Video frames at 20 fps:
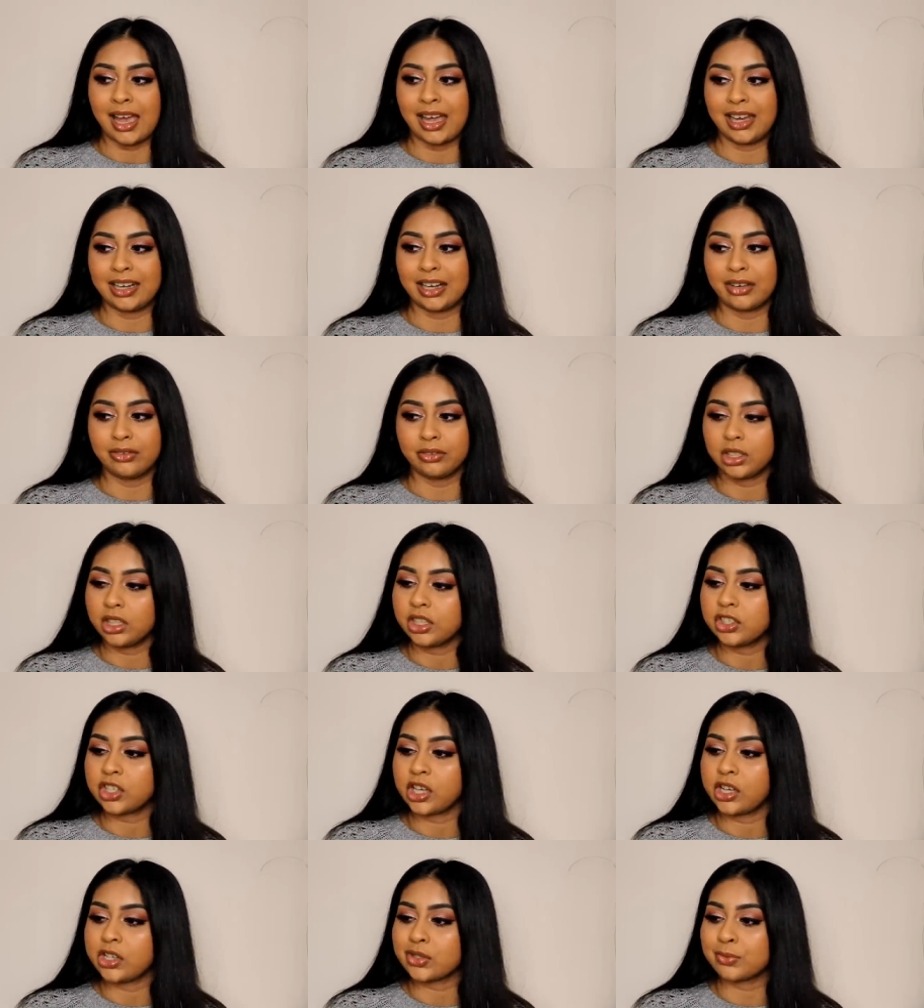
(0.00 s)
and that really
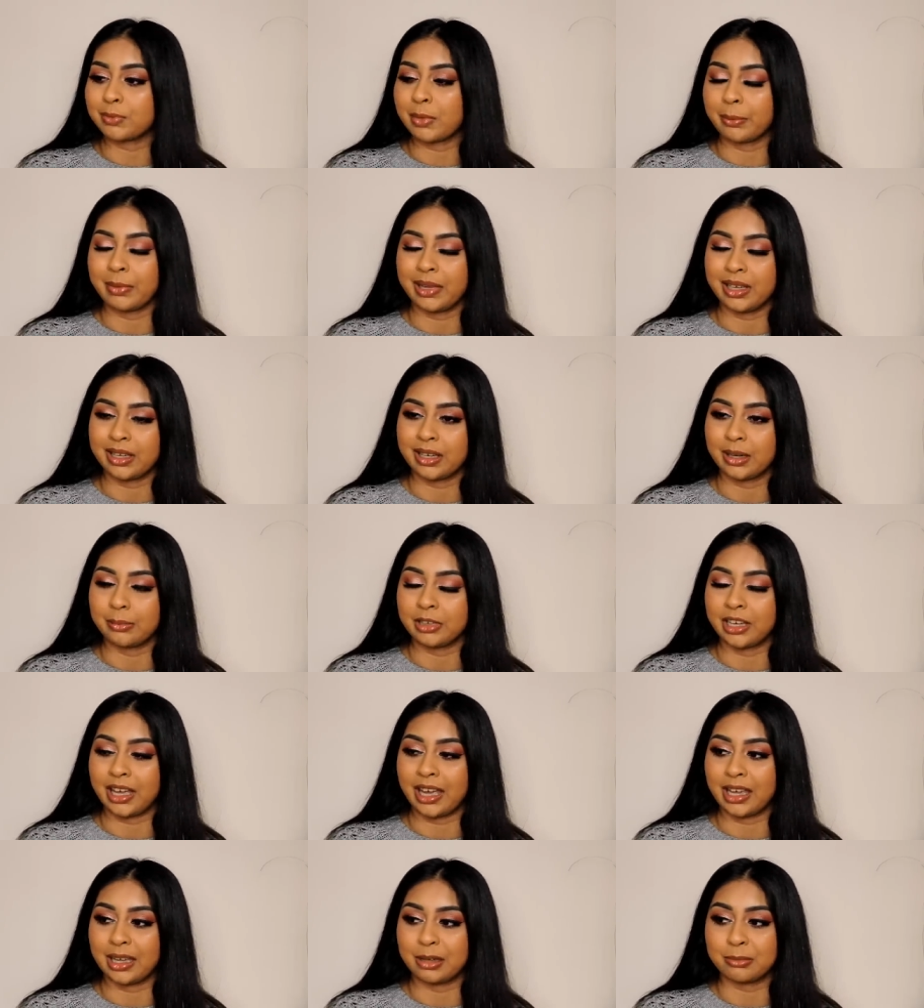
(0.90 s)
changed my makeup
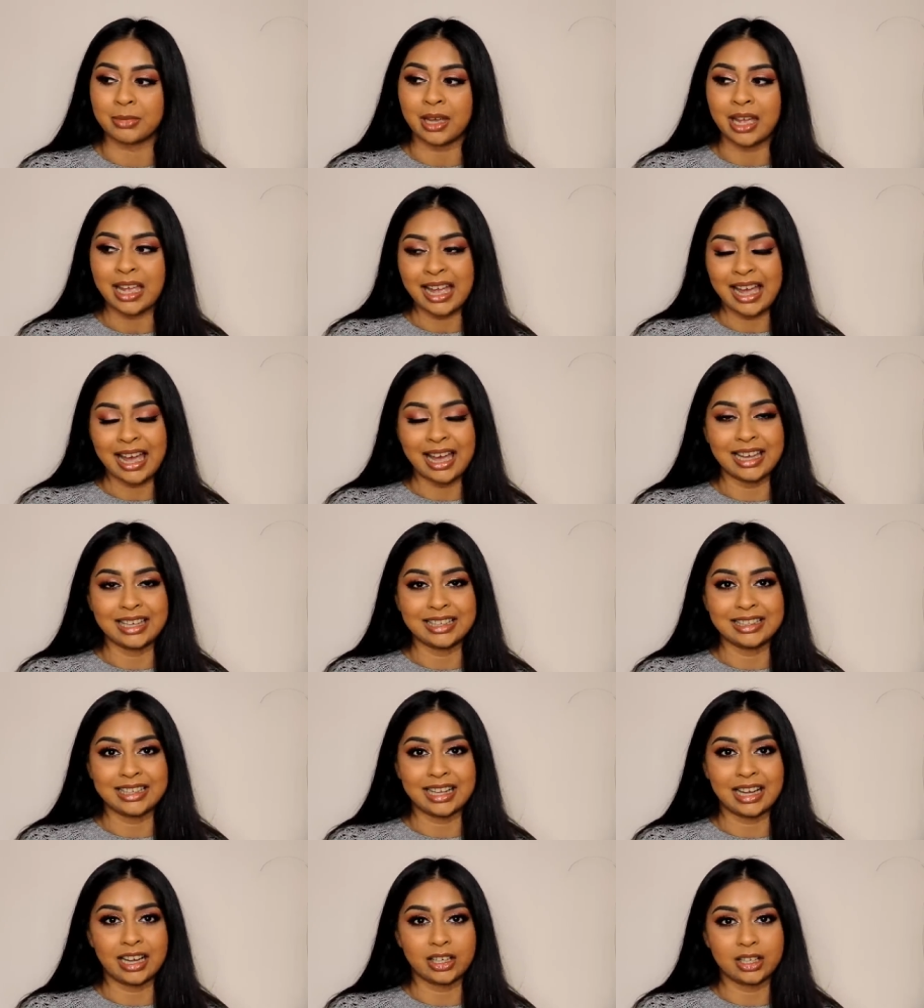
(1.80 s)
game
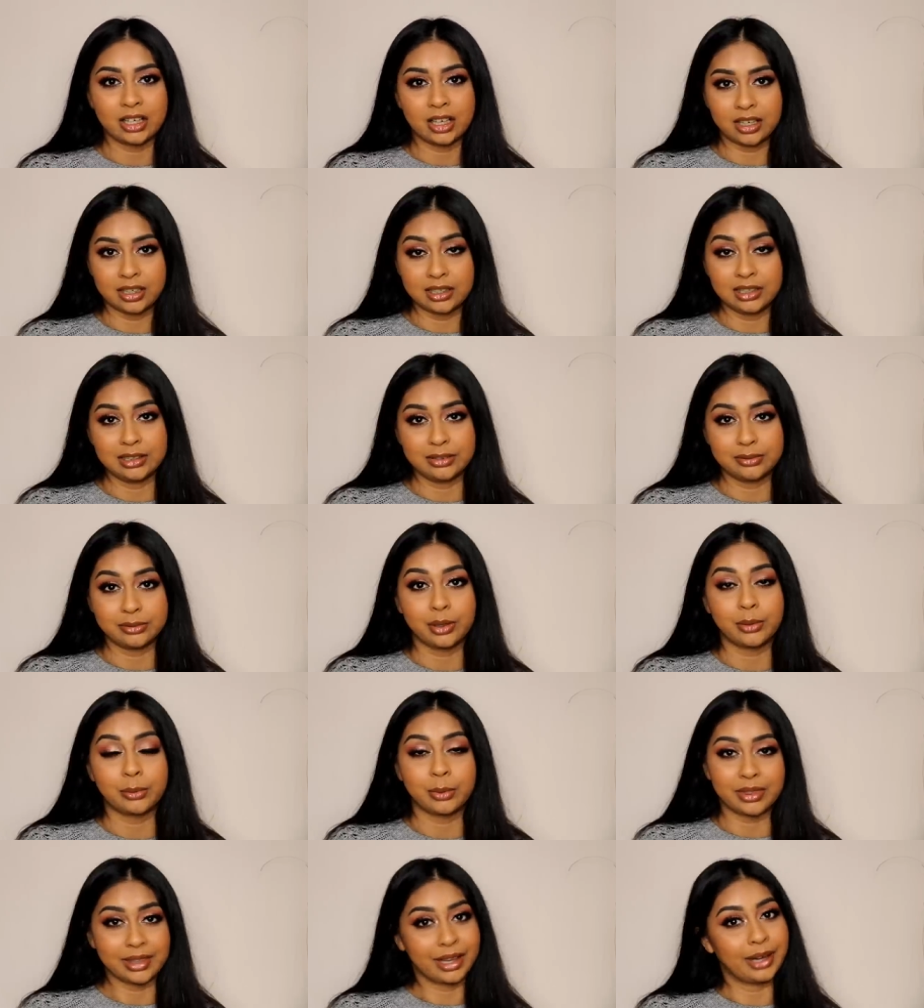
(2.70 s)
and that I can't live
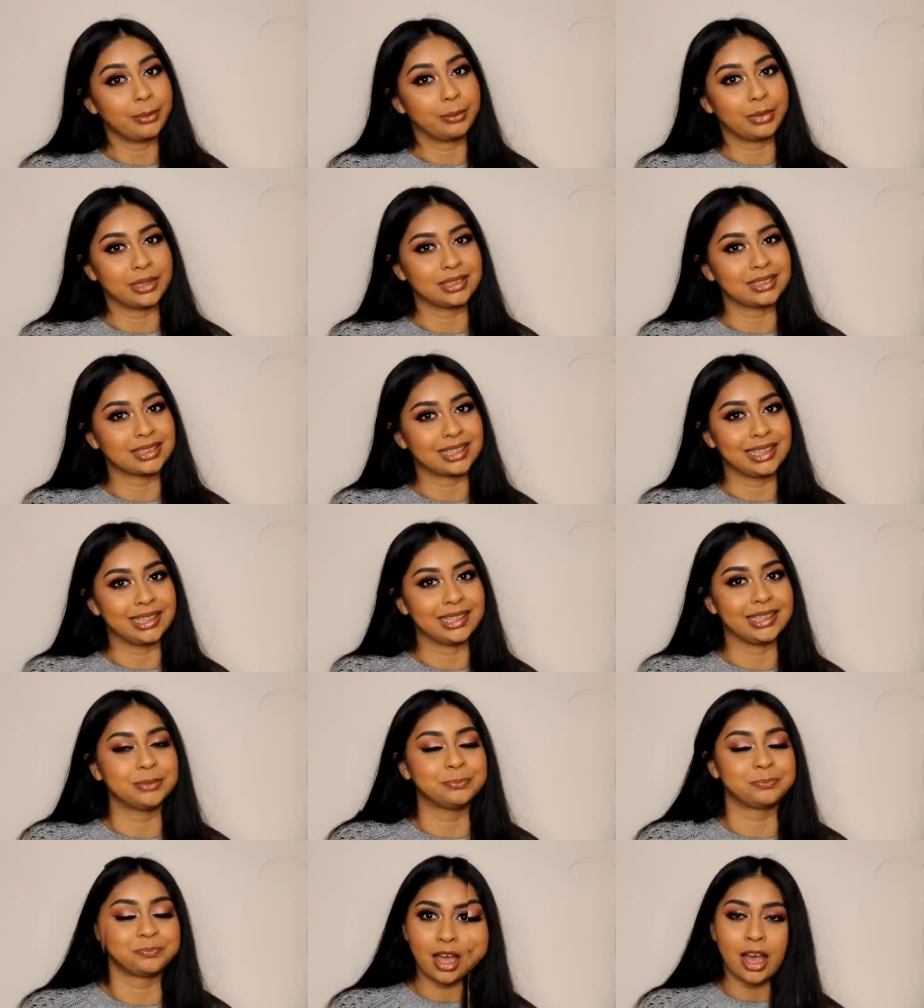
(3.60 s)
without
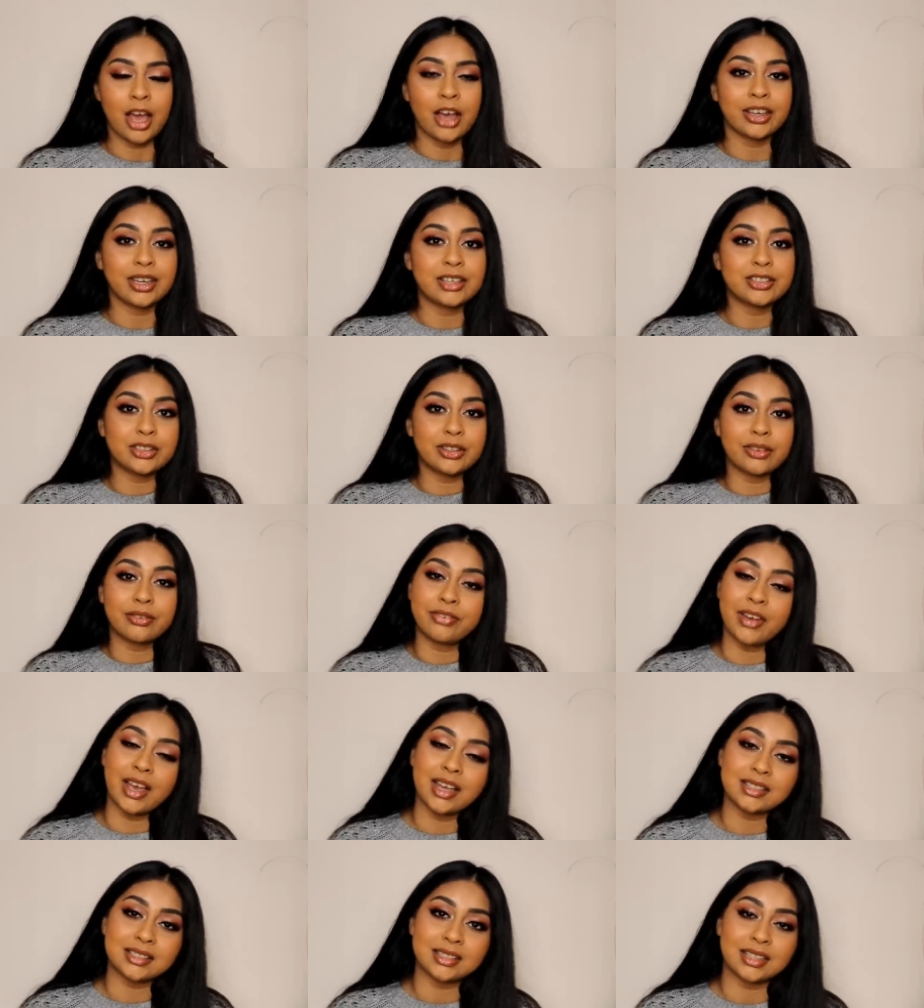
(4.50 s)
basically okay so the
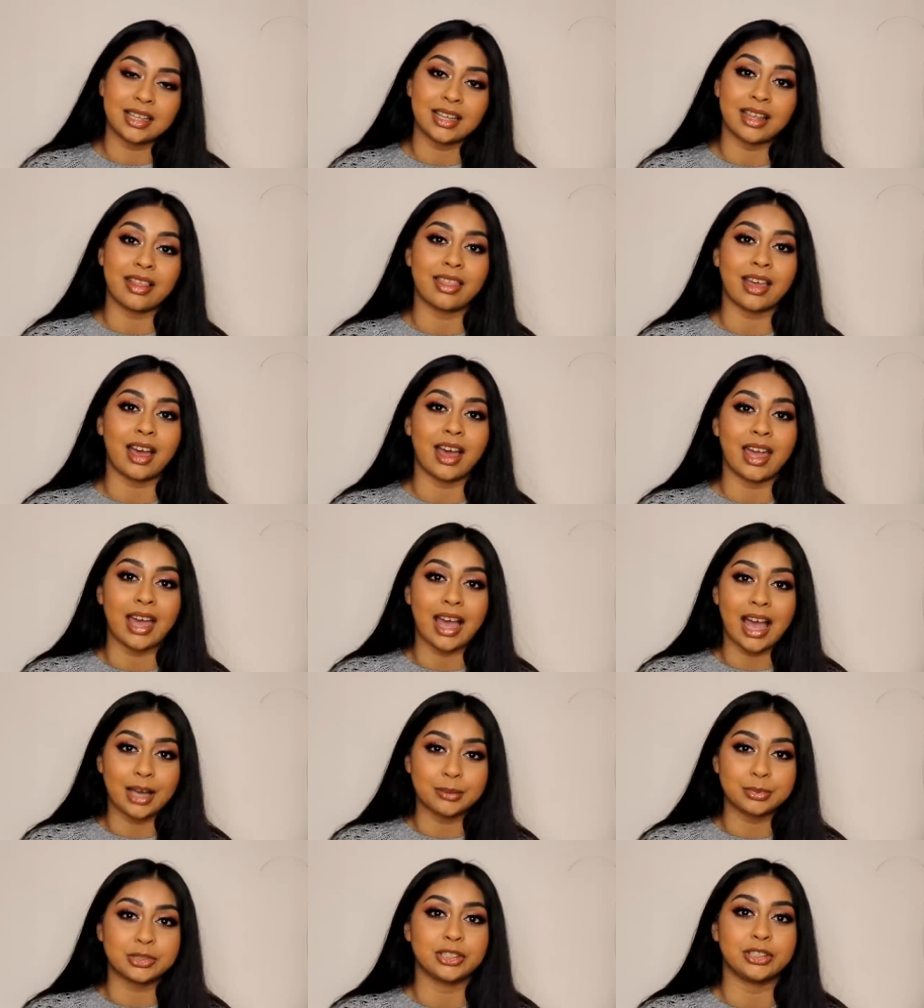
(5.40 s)
first thing that I
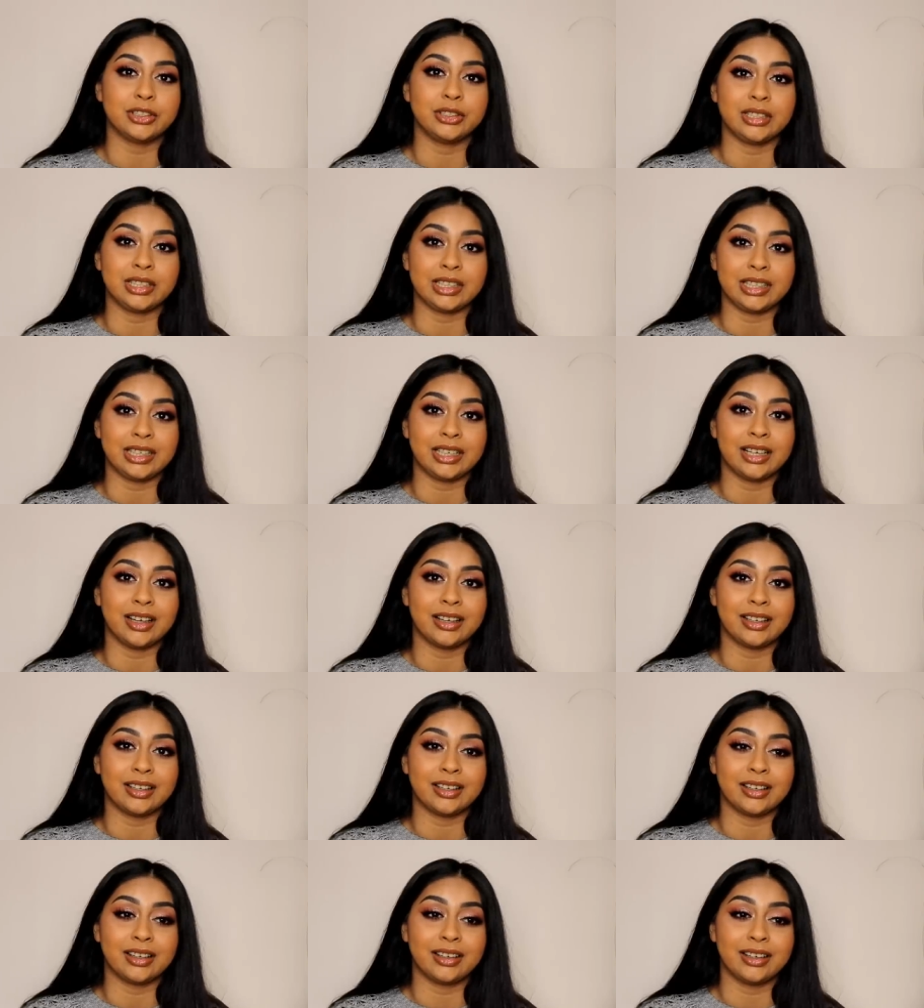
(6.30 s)
absolutely
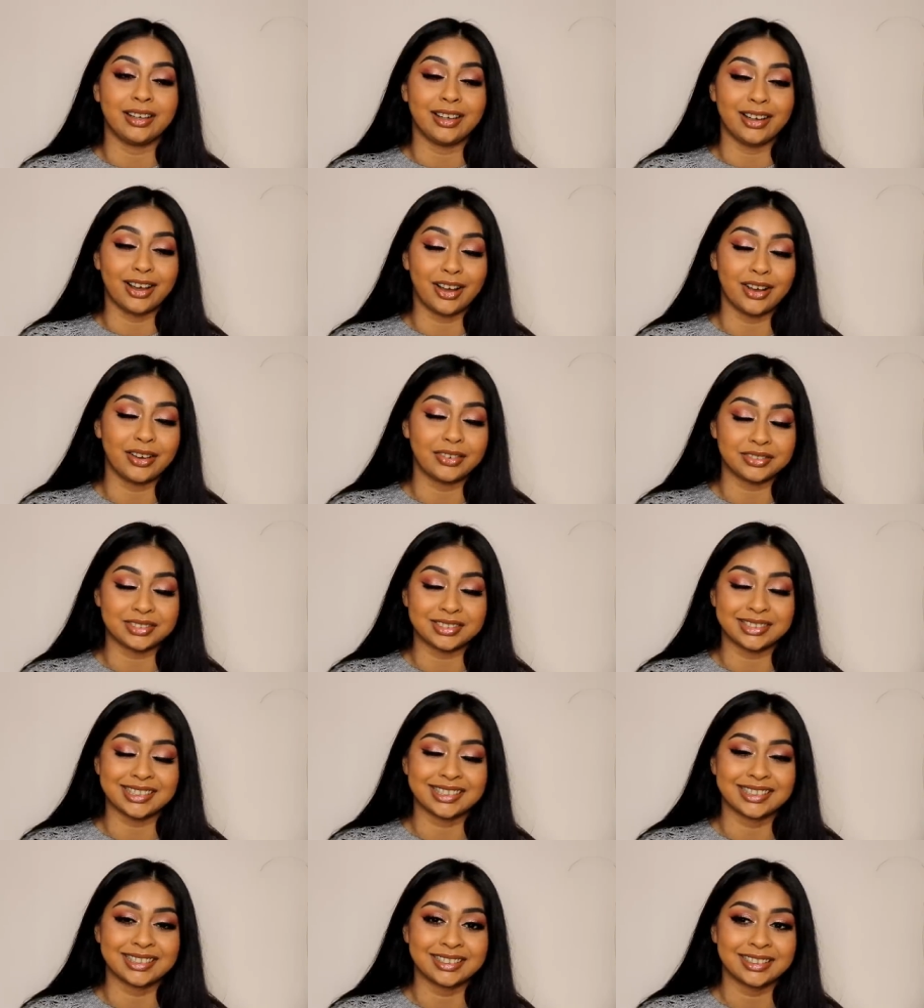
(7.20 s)

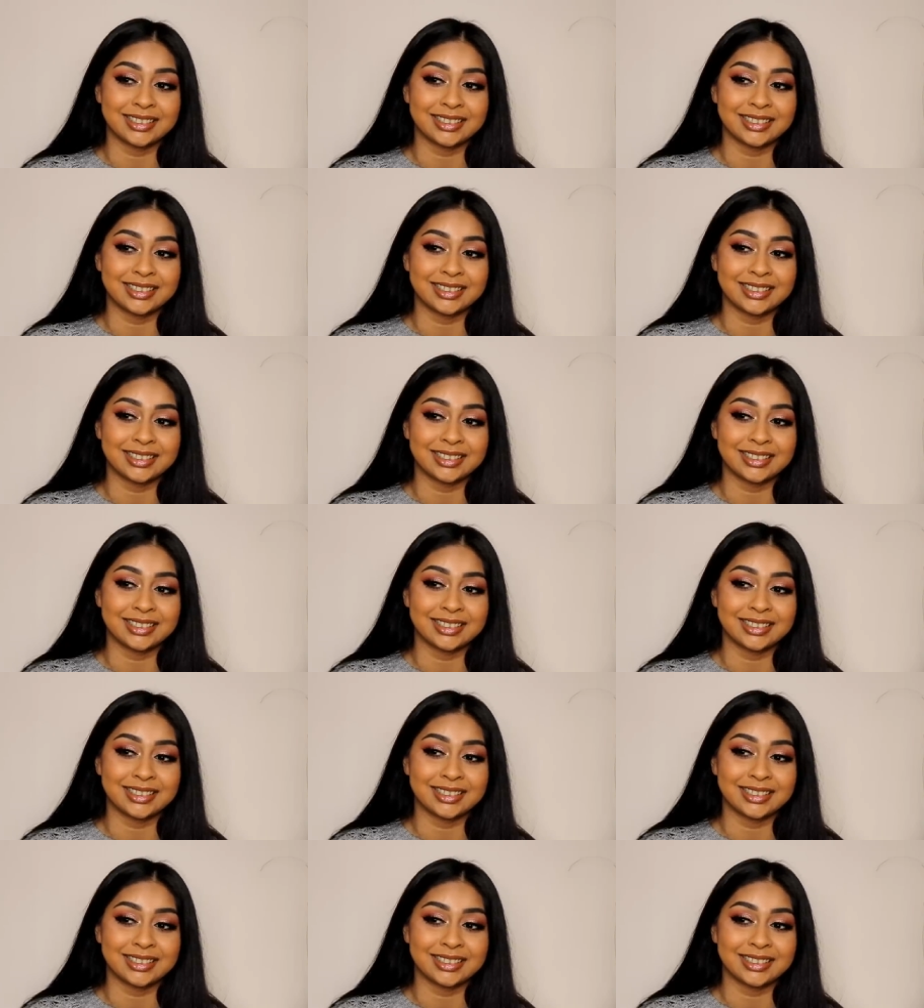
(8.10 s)
loved